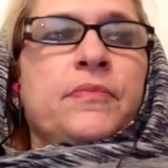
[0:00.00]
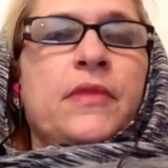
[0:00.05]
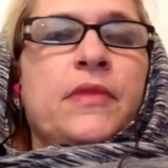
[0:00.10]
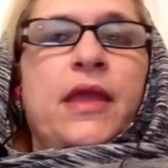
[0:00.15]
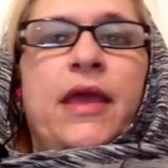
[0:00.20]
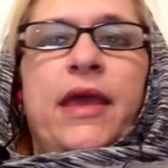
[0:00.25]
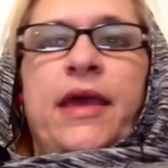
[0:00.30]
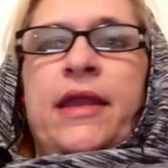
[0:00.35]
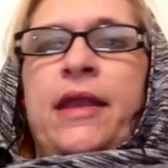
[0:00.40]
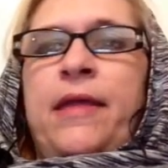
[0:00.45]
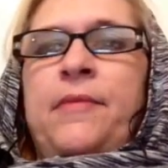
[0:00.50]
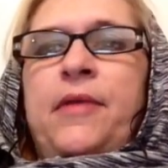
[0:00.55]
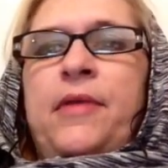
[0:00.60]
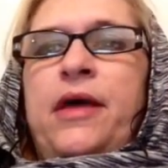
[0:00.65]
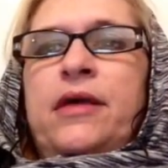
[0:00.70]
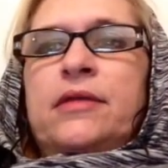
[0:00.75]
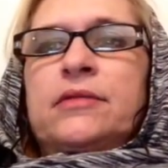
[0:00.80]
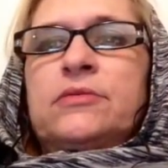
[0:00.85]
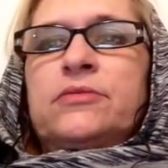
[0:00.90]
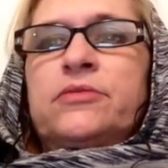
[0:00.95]
And I'm
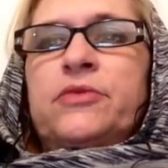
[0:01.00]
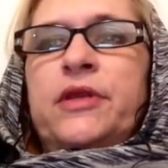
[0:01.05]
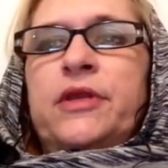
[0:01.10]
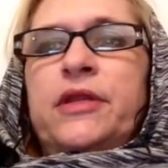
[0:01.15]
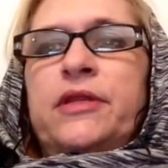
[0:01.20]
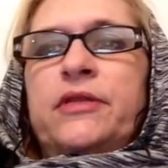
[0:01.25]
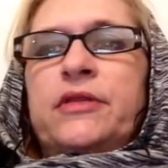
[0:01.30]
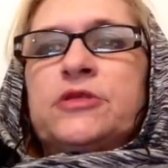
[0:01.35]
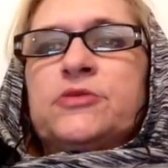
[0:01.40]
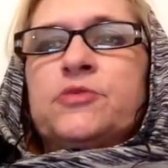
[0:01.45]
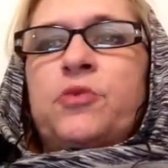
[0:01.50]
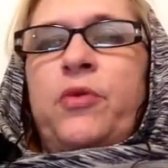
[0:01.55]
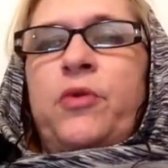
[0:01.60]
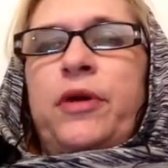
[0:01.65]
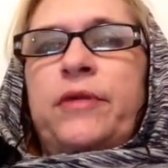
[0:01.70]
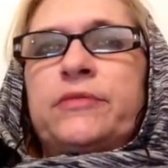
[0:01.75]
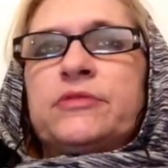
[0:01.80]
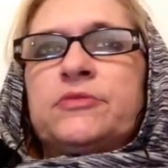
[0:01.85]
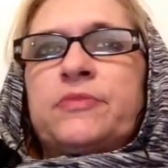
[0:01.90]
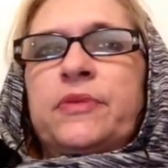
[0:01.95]
not reading this
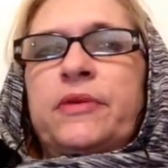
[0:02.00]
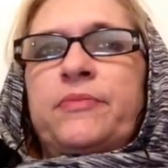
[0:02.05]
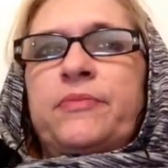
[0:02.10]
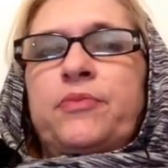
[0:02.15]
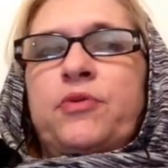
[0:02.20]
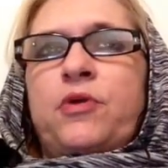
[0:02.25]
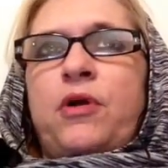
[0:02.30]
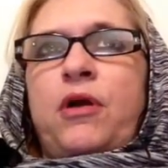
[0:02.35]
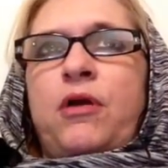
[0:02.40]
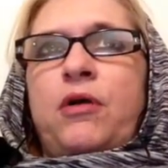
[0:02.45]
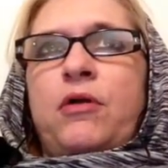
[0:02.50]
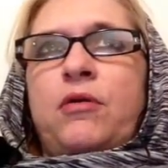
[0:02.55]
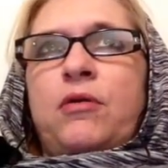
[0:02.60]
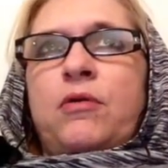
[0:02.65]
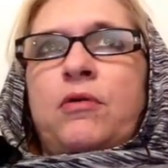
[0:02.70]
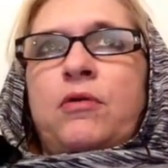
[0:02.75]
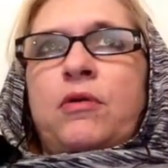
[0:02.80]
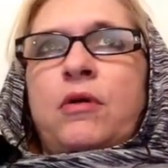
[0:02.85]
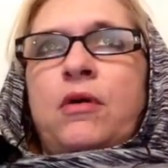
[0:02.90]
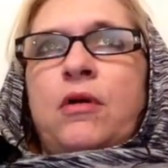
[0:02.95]
poem to be
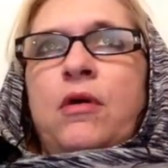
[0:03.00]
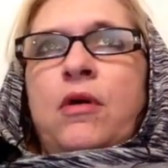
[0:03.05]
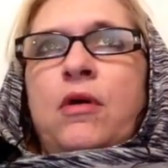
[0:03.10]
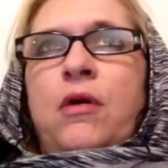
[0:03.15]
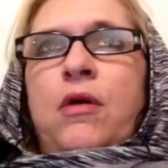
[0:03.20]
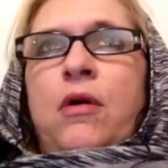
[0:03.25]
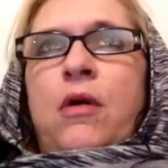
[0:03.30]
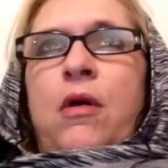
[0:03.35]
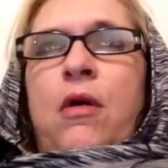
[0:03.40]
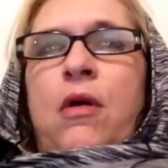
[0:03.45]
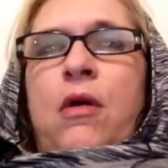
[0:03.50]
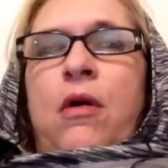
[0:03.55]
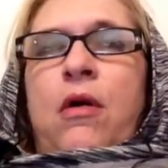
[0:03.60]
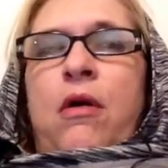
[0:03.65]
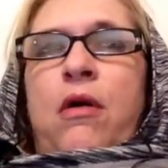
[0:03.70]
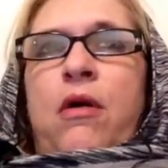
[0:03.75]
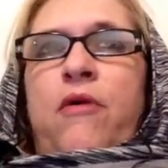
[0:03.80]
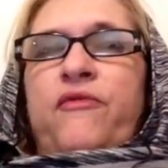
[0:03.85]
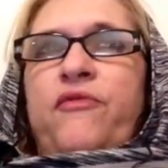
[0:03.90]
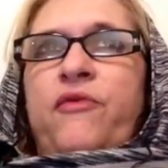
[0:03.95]
for
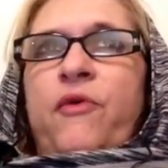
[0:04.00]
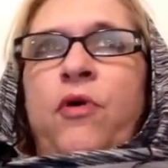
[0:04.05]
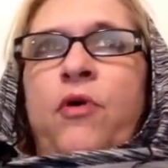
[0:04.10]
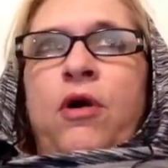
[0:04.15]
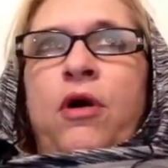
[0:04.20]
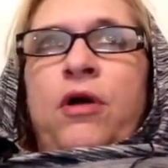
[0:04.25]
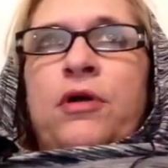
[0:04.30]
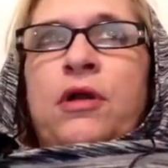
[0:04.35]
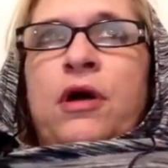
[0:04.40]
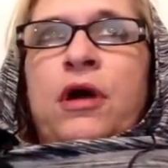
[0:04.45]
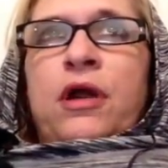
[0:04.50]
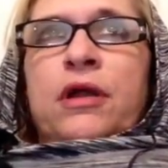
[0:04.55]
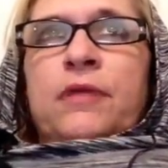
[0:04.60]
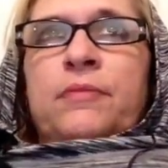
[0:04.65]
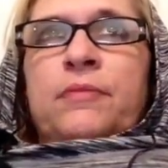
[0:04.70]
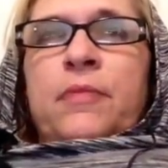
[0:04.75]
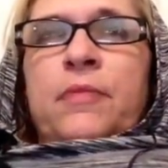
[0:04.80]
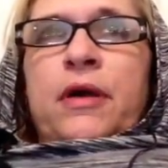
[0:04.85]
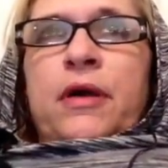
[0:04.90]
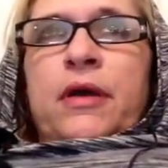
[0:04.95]
or not
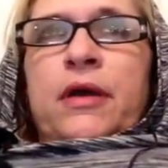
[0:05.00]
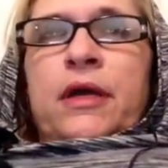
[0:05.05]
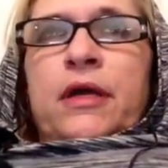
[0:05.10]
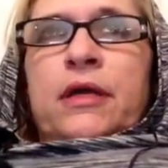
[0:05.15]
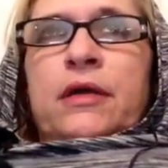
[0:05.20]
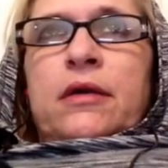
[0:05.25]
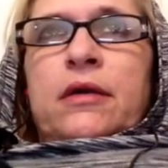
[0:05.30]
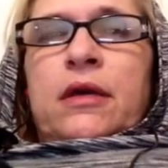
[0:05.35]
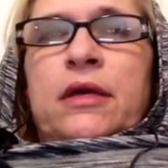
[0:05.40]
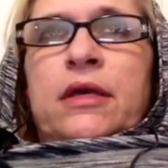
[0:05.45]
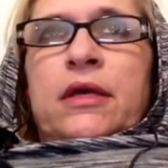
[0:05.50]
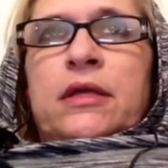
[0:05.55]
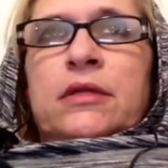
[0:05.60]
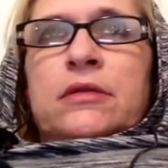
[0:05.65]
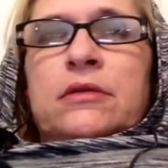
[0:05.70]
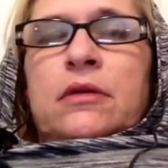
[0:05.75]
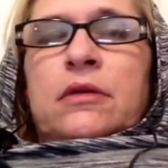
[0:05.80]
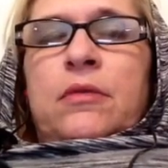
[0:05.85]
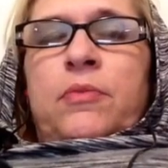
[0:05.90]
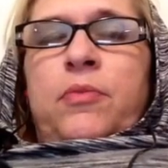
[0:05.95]
against
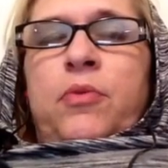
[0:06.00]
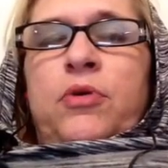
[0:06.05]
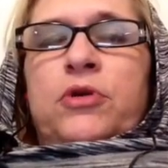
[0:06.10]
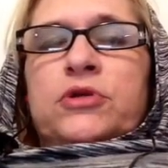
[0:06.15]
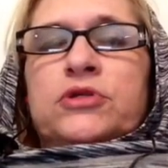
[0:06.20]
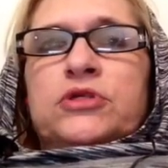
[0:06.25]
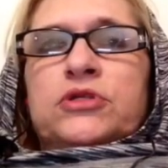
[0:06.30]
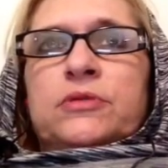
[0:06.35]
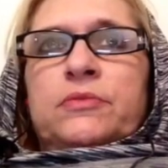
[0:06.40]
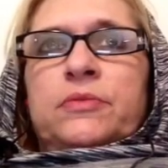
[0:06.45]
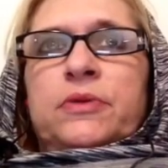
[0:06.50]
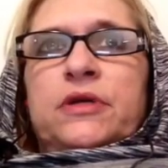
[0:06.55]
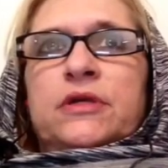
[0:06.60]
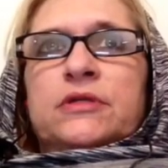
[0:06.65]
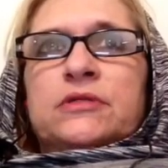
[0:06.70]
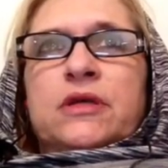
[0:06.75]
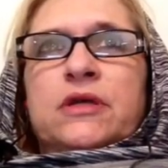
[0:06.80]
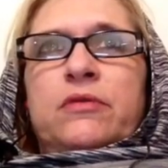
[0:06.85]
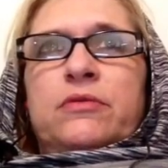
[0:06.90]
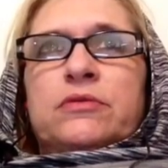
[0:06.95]
abortion,
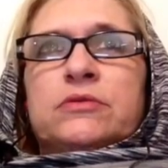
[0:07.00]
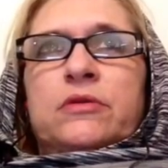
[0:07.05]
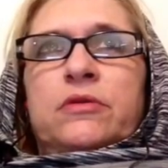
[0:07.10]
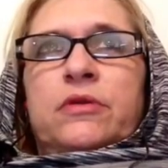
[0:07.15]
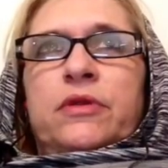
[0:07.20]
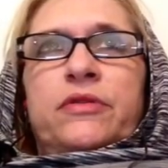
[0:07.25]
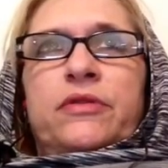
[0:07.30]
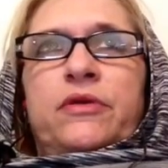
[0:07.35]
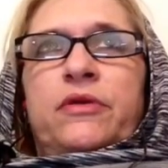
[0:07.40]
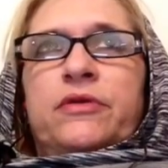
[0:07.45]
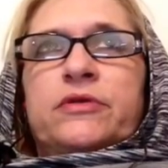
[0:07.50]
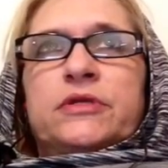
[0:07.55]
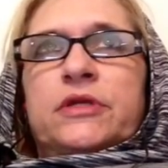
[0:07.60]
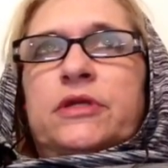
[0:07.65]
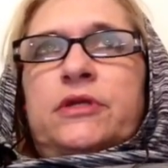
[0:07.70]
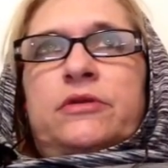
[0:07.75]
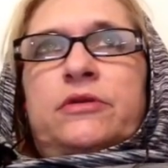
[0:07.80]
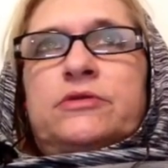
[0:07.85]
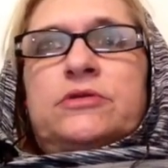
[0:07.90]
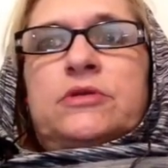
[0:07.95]
because I was only
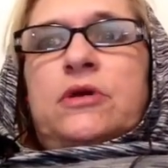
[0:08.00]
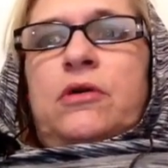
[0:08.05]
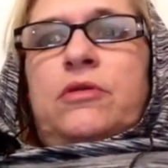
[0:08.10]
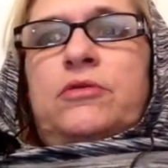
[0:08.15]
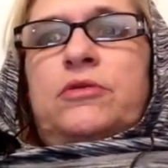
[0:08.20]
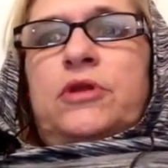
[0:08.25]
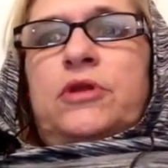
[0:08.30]
13 years old.